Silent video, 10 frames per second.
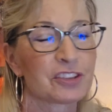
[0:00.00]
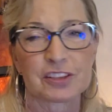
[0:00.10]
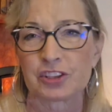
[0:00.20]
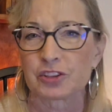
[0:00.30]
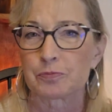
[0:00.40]
that
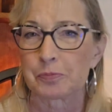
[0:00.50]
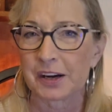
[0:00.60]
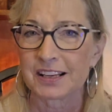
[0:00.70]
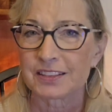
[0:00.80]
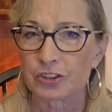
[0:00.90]
just
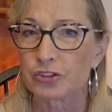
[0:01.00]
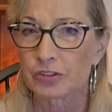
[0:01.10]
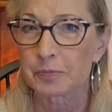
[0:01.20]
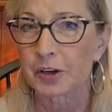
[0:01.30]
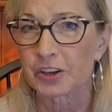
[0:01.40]
brings the
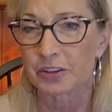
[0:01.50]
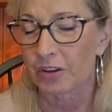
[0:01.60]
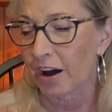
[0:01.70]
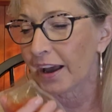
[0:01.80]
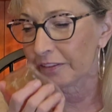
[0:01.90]
juniper to
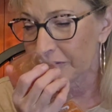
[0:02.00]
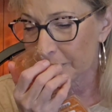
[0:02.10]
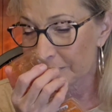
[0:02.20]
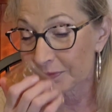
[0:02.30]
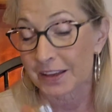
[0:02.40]
life.
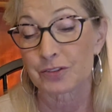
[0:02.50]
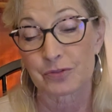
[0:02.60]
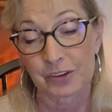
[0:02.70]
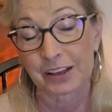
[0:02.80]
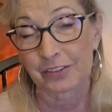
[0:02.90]
It's
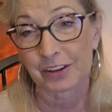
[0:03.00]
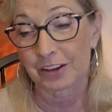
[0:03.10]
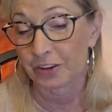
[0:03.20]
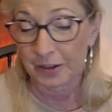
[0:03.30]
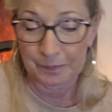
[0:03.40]
really, really
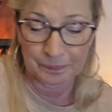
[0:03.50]
good.